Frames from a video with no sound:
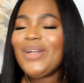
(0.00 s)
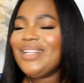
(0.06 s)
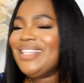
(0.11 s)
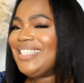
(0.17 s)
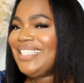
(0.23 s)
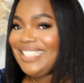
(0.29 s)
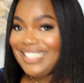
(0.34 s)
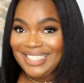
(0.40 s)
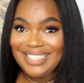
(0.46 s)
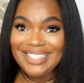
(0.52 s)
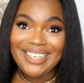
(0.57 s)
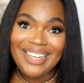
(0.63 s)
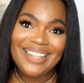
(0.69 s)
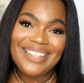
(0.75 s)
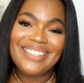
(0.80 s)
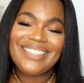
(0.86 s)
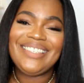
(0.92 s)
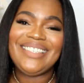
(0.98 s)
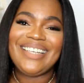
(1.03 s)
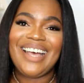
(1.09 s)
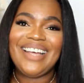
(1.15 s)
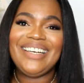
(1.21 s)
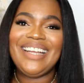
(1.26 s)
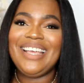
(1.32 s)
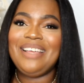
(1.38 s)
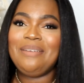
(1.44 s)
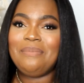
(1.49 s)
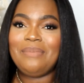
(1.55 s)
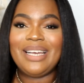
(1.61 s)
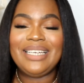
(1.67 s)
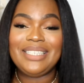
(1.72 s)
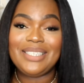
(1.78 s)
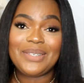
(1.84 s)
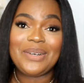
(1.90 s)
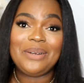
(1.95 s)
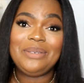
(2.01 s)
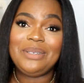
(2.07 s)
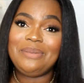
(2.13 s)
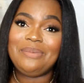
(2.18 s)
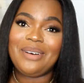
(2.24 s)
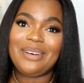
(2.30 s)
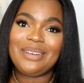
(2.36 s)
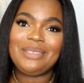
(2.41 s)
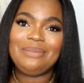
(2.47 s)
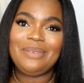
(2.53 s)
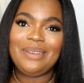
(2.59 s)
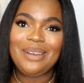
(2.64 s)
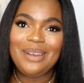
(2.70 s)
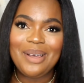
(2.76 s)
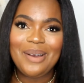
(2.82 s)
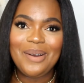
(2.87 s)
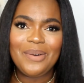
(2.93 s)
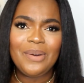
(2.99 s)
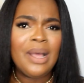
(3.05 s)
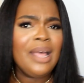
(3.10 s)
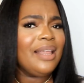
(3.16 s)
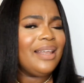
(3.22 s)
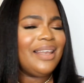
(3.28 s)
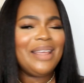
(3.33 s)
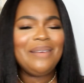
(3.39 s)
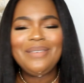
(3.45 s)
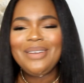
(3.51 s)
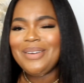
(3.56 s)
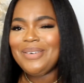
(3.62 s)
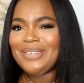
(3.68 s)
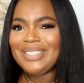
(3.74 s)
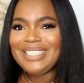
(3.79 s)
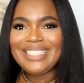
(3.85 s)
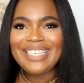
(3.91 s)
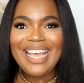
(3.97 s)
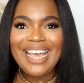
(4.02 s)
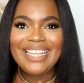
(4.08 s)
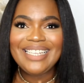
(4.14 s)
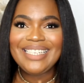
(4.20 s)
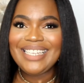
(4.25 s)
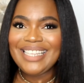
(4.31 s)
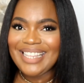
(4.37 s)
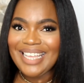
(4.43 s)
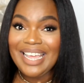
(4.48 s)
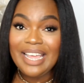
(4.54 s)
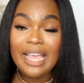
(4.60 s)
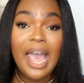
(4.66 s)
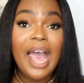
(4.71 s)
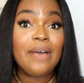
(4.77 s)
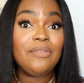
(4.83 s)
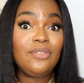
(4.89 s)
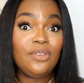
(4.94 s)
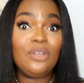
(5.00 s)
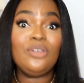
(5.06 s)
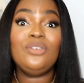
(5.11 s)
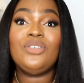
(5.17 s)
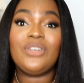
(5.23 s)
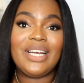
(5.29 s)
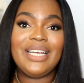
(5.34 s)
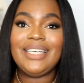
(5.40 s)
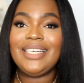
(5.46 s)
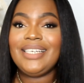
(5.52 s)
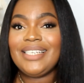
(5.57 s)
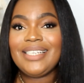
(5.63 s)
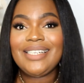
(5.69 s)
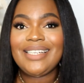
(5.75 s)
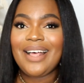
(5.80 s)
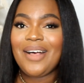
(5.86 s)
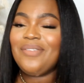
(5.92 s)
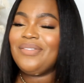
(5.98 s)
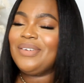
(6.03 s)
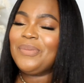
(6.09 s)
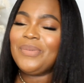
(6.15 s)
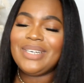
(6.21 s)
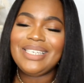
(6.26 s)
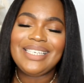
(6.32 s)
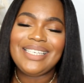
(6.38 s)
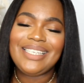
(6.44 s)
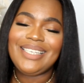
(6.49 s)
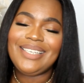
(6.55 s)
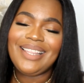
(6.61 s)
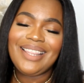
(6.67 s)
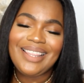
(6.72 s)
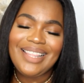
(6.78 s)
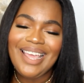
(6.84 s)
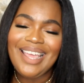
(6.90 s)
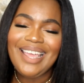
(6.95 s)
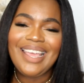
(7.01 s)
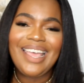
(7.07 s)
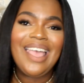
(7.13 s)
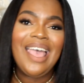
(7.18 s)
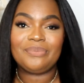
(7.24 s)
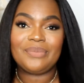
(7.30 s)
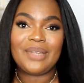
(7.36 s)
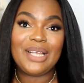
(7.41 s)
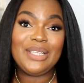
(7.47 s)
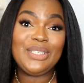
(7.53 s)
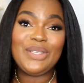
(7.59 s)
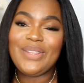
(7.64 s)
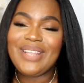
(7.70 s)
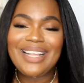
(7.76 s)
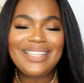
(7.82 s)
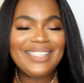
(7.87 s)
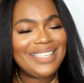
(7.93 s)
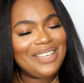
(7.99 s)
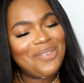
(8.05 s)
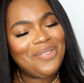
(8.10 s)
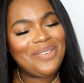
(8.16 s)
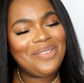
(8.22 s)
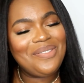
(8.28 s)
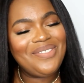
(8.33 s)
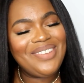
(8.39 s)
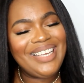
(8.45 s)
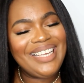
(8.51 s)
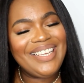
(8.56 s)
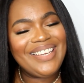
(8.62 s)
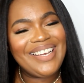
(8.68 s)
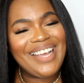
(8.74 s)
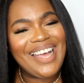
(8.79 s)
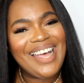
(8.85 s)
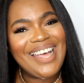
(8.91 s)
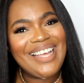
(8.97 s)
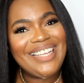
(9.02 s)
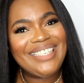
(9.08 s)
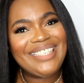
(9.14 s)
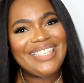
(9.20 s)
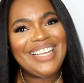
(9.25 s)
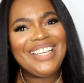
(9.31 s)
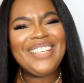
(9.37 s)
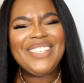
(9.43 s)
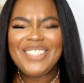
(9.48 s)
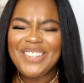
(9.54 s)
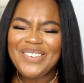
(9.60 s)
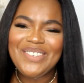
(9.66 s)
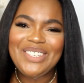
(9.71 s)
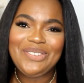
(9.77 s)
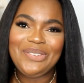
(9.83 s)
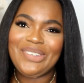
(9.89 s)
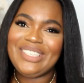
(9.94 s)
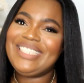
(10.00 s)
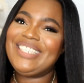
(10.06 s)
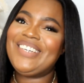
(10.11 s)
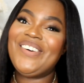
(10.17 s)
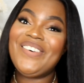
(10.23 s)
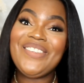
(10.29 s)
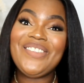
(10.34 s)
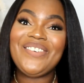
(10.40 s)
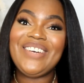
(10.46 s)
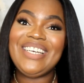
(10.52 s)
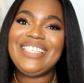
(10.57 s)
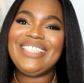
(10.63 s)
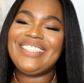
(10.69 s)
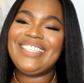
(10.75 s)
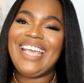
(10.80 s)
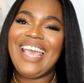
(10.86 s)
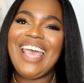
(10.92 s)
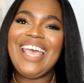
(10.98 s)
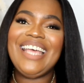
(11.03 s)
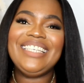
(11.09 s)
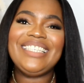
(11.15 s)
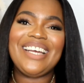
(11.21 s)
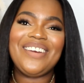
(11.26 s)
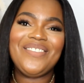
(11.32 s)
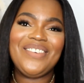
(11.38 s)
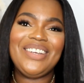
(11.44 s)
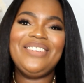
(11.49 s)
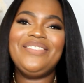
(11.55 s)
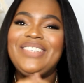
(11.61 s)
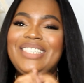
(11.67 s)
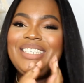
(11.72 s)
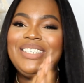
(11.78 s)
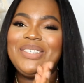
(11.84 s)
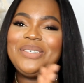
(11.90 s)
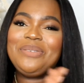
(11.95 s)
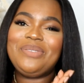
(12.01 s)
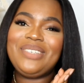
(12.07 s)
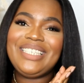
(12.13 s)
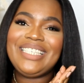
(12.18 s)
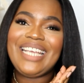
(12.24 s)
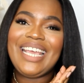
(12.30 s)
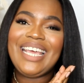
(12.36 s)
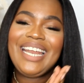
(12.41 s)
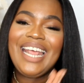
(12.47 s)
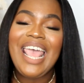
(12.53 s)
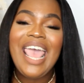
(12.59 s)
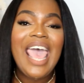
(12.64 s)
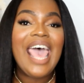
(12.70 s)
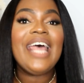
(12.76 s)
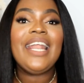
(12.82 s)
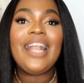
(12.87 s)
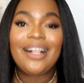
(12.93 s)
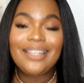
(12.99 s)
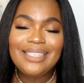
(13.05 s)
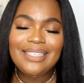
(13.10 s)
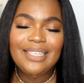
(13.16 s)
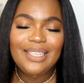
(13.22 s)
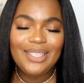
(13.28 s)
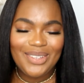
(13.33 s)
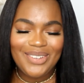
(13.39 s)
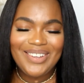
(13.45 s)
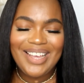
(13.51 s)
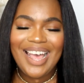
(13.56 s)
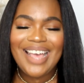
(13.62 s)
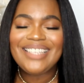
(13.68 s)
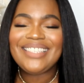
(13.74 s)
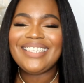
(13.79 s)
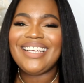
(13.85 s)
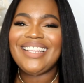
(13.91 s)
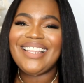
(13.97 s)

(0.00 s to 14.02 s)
details down in my description box below. Let me know what you guys think. Have you tried it yourself, and what do you think? So that's it from me, you guys. Thank you so much for watching all the way to the end. I really do appreciate it, and I'll see you guys in